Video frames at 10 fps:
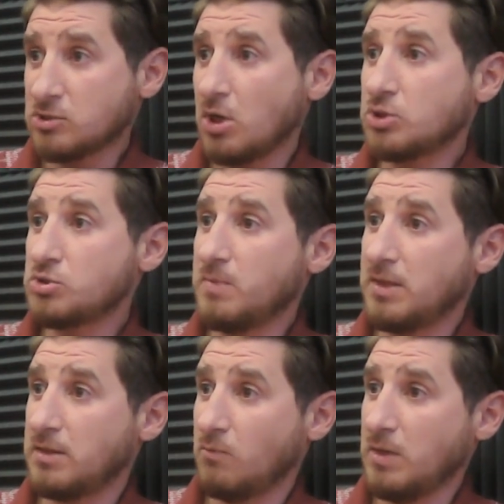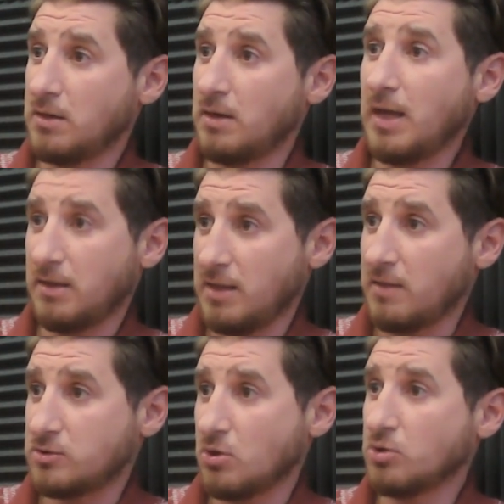is going to be the winner and the
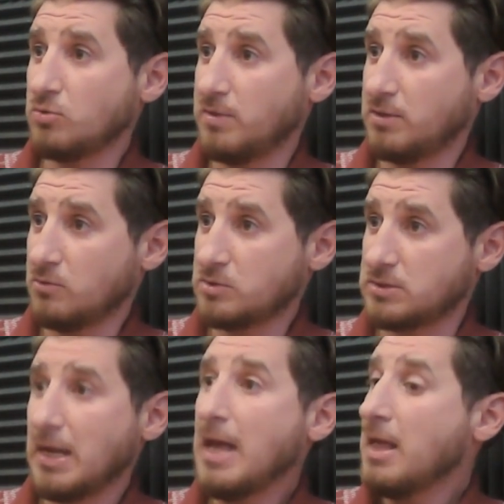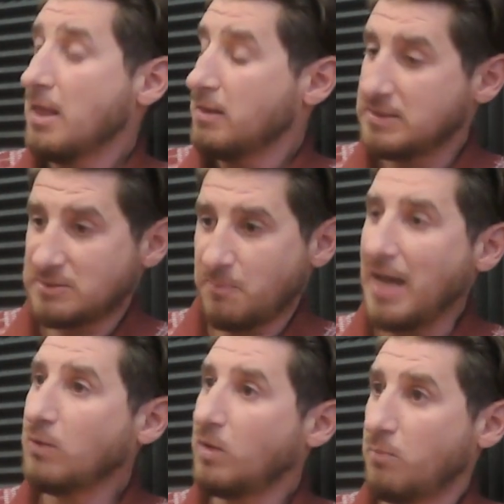other is going to be the loser.
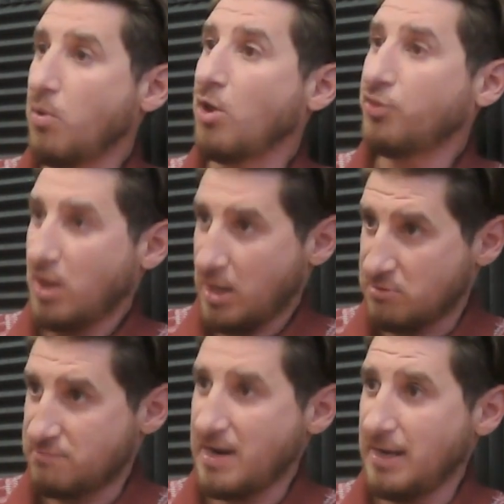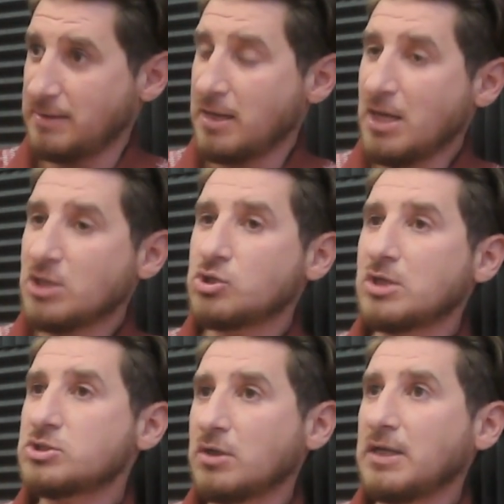Despite we're both great. So
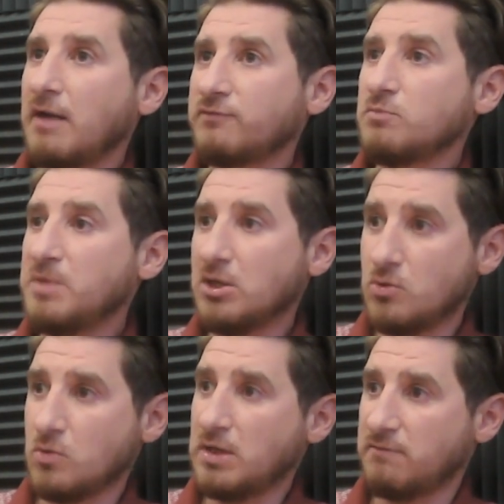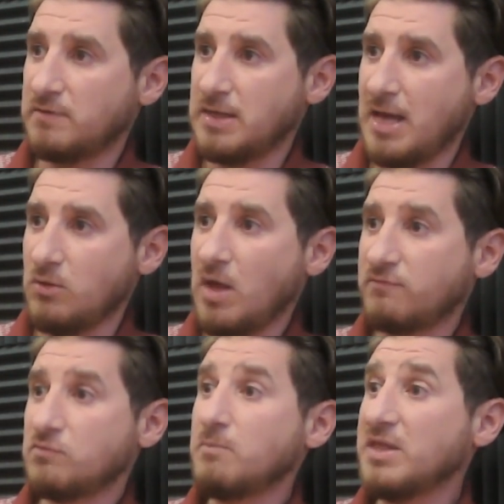it's not enough to be good every day. You
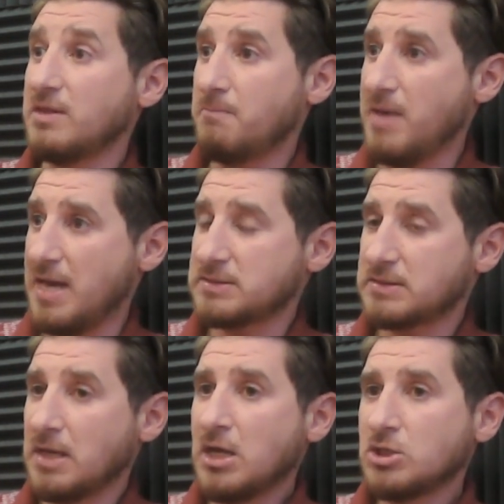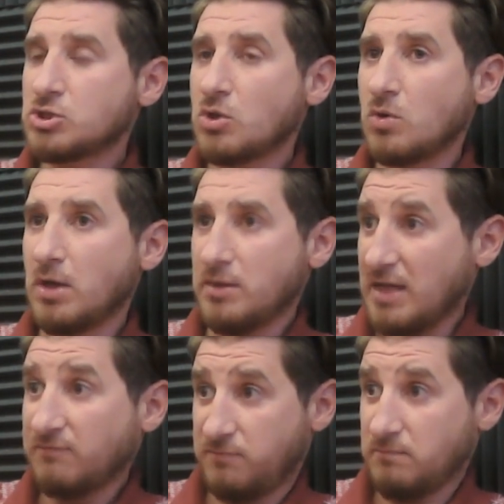have to be the best. So
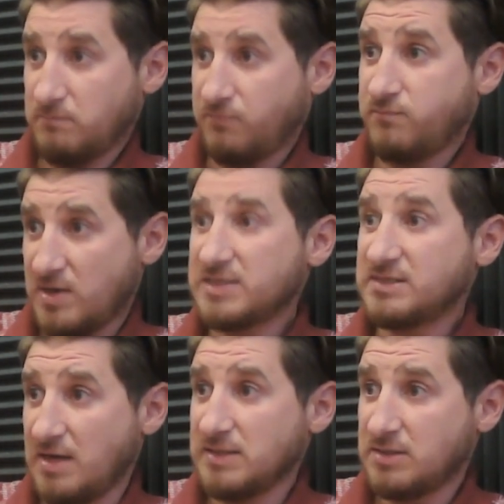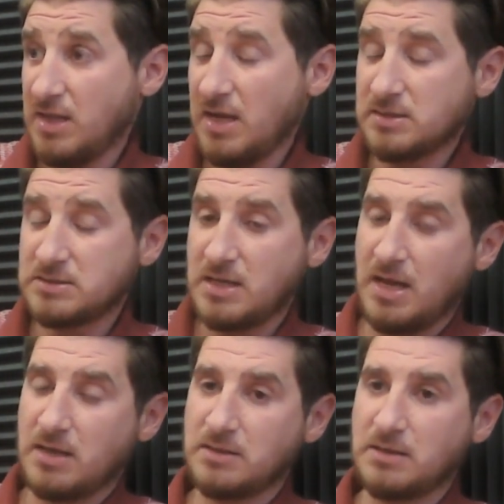that frustrates things.
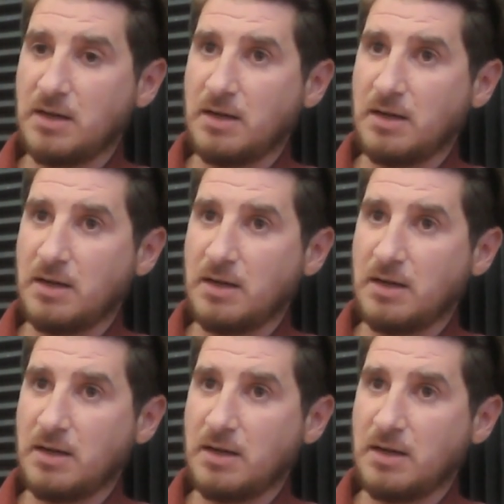And